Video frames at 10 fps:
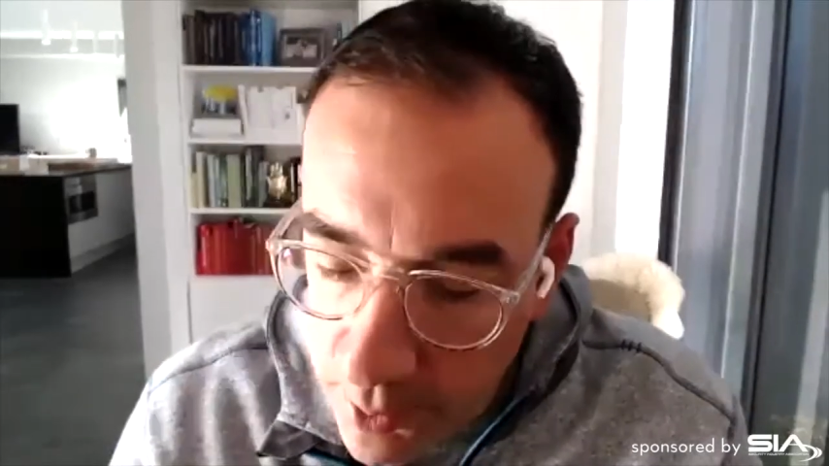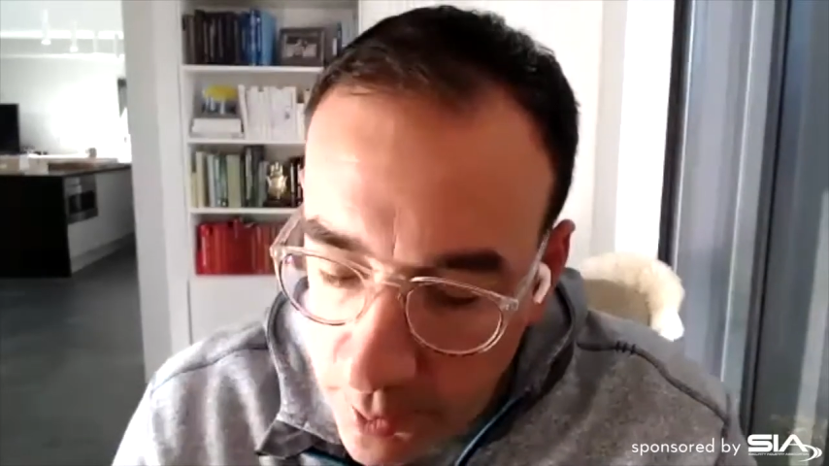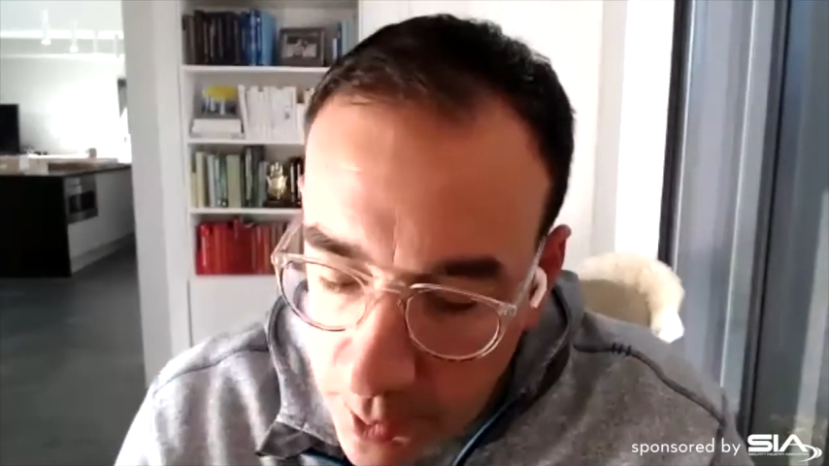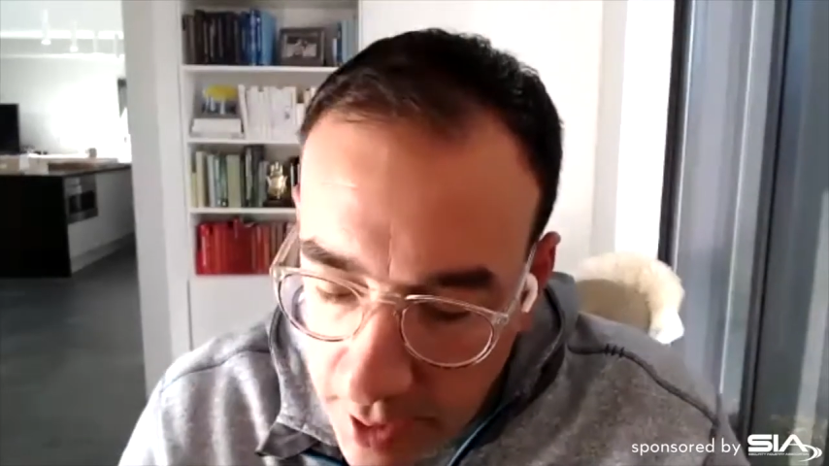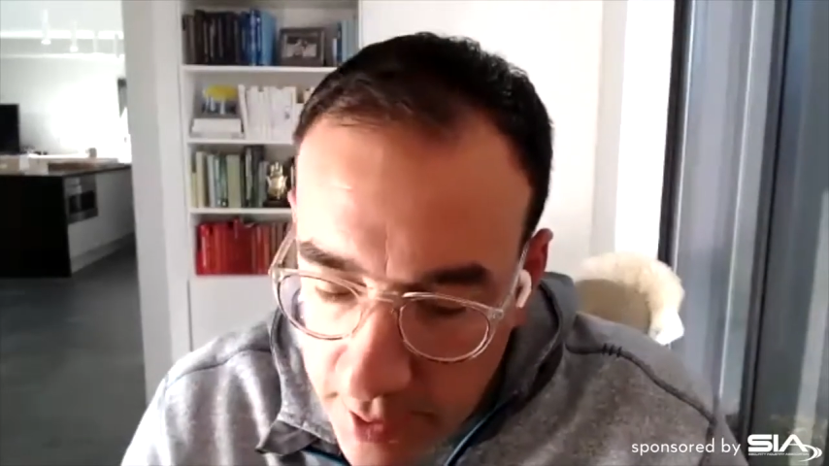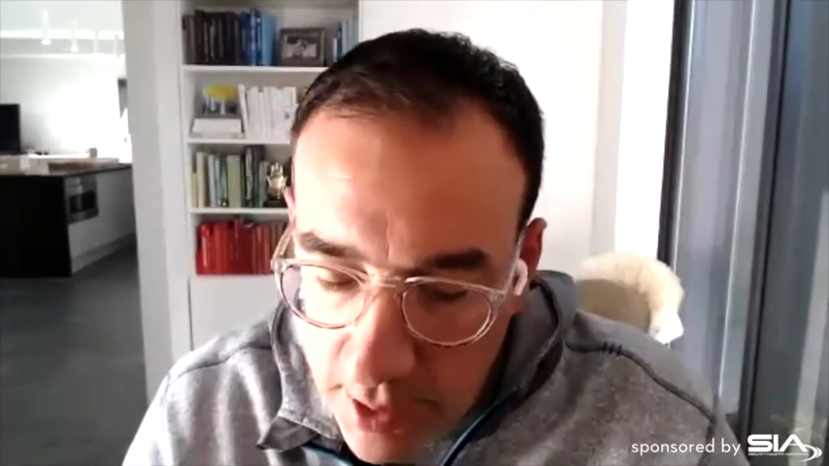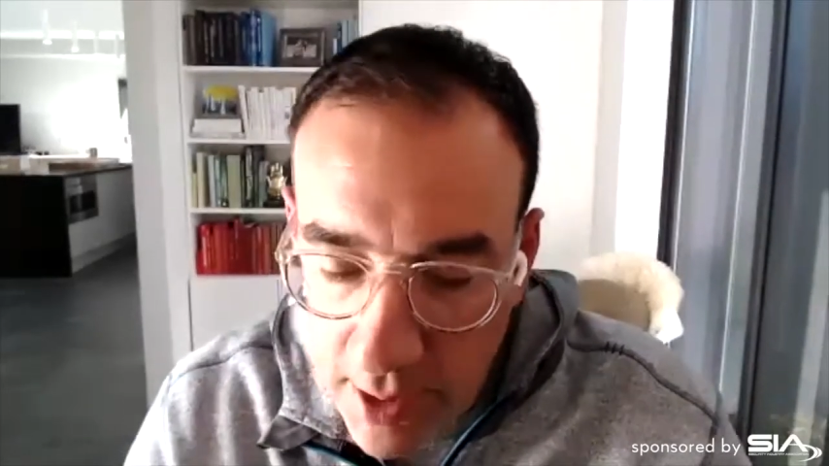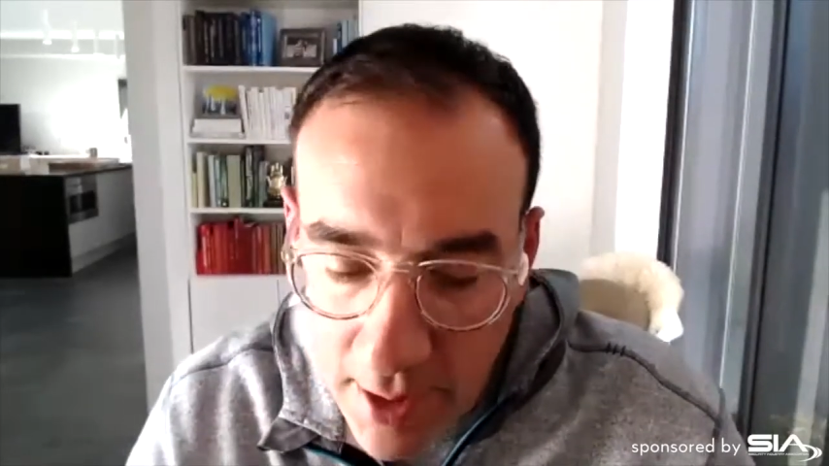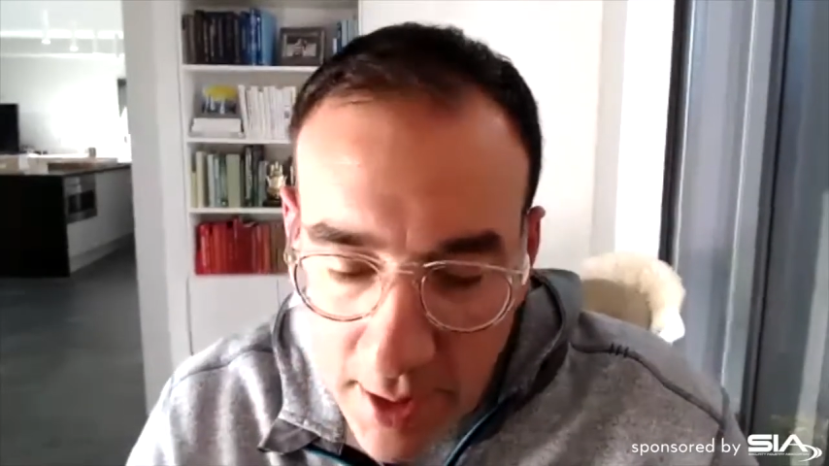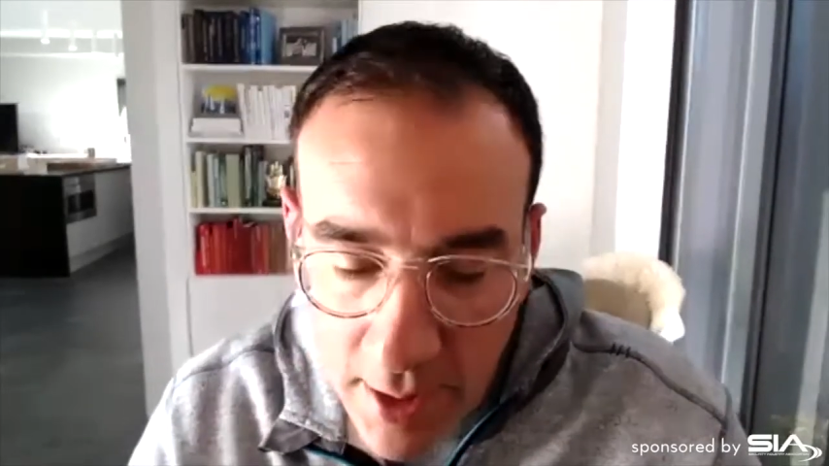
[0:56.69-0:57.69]
We'll, we'll get the
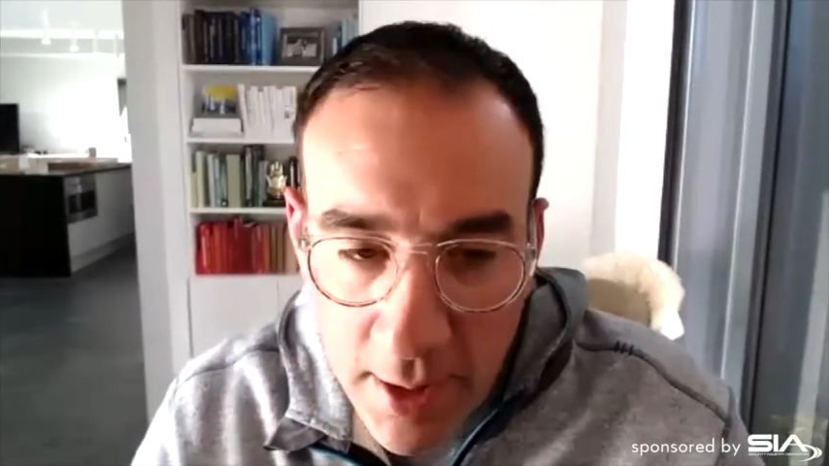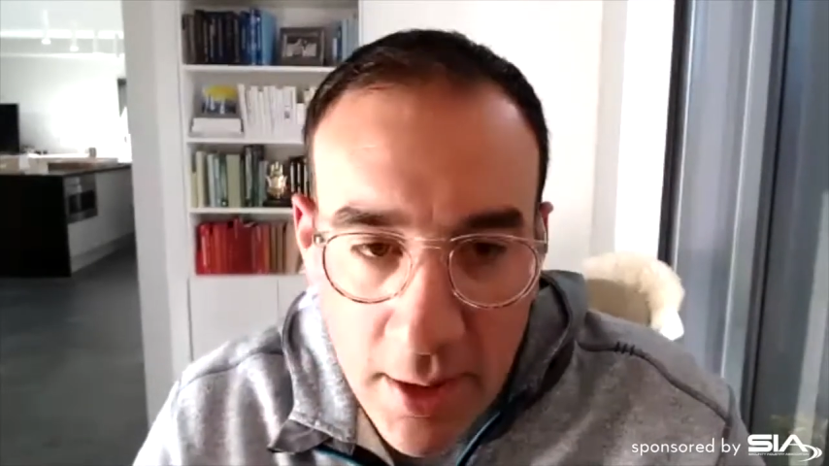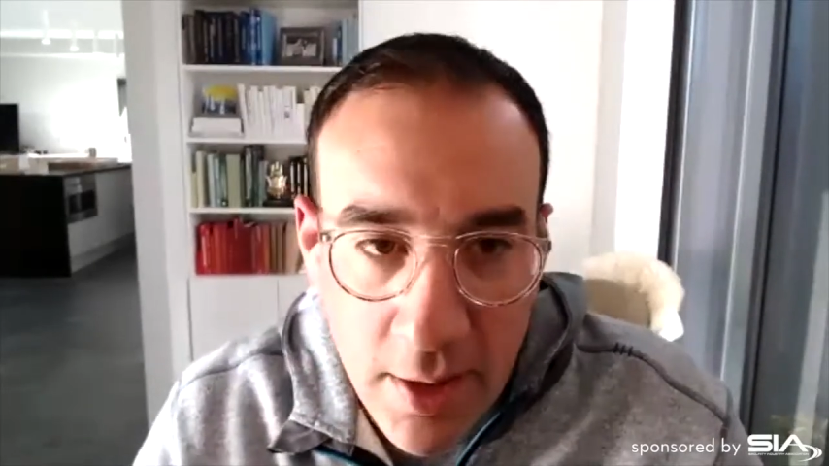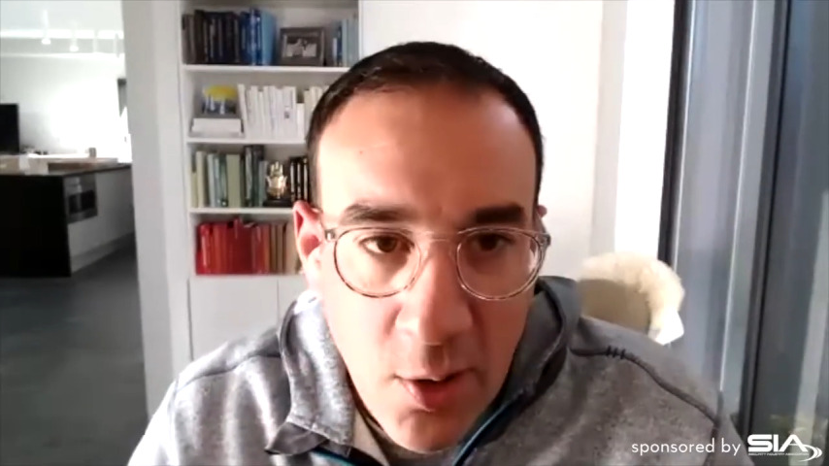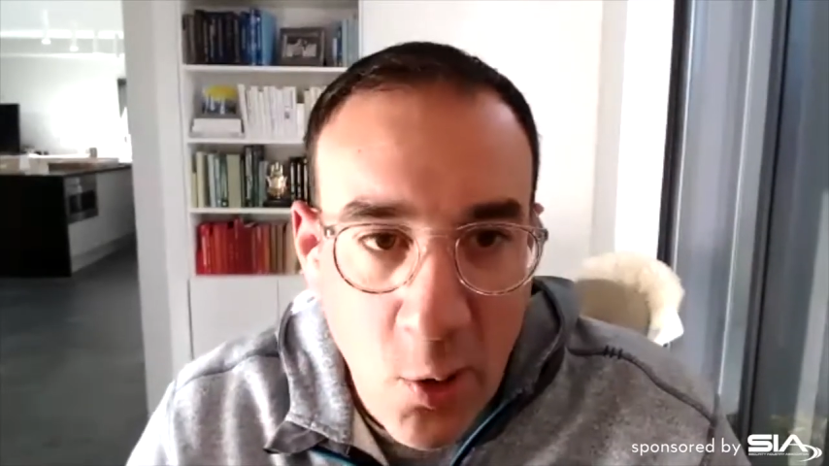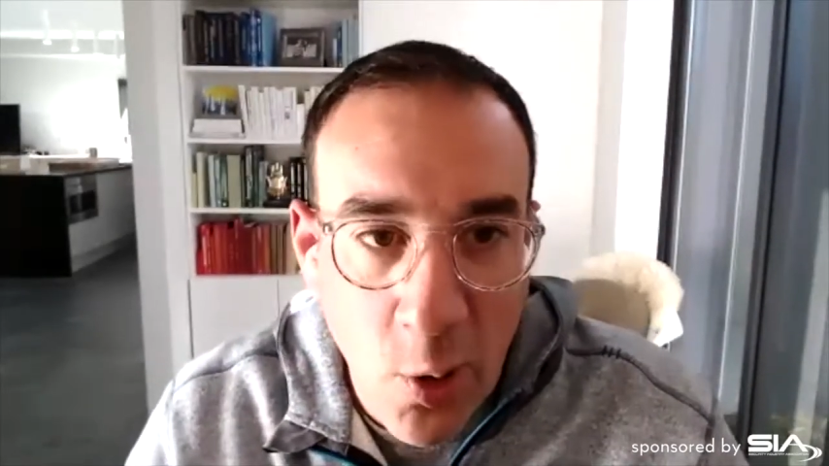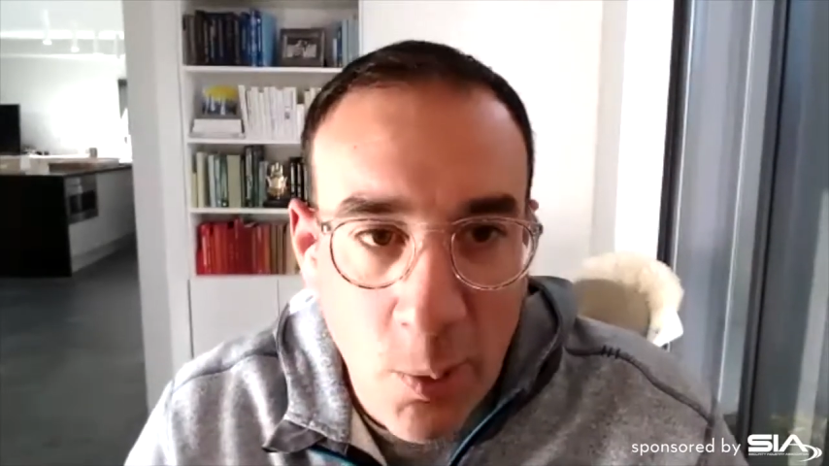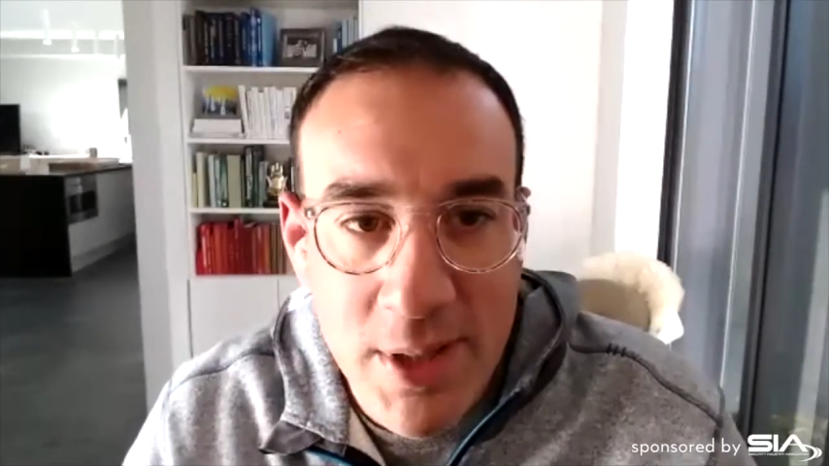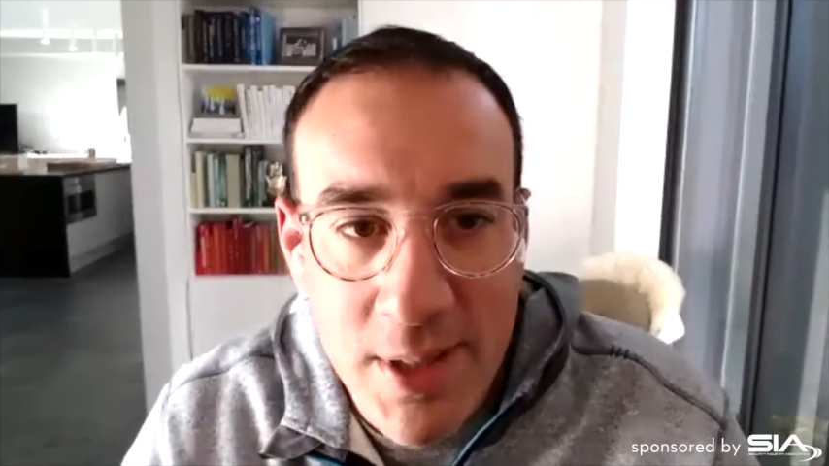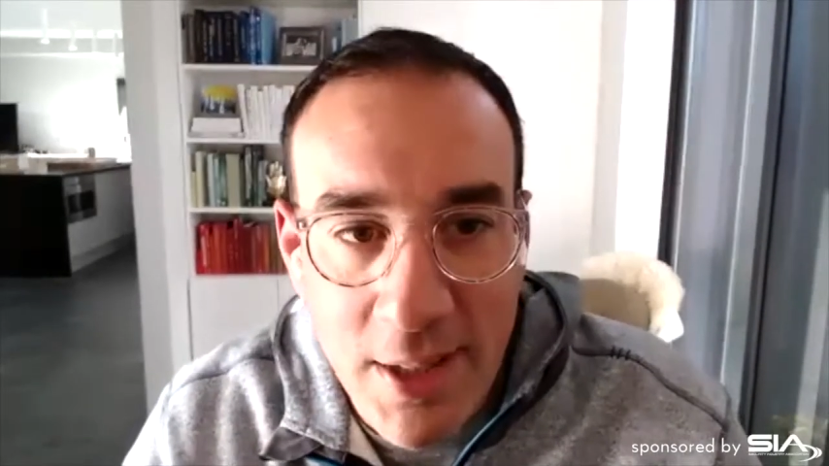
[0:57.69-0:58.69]
uh, the
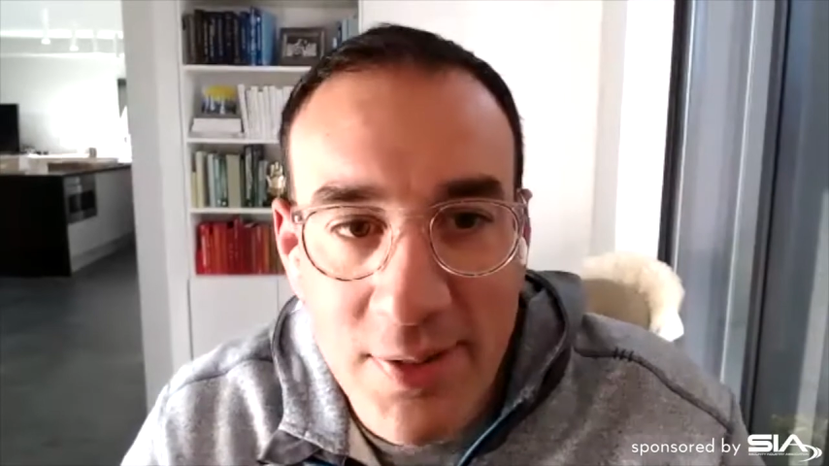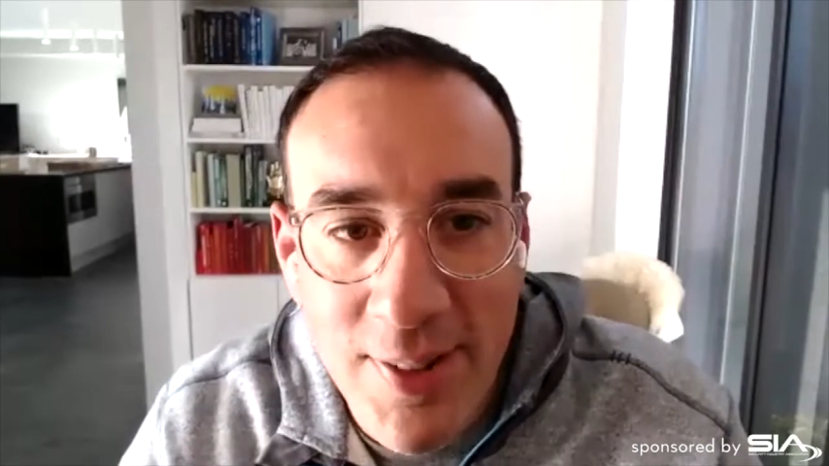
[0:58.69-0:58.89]
corporate stuff